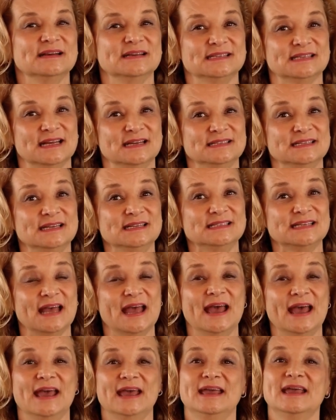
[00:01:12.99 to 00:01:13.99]
Sentence
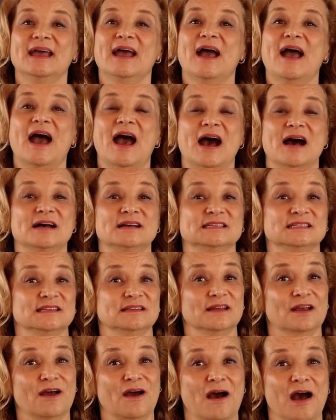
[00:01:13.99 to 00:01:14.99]
A has
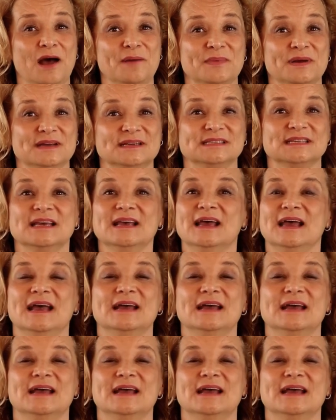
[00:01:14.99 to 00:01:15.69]
the commas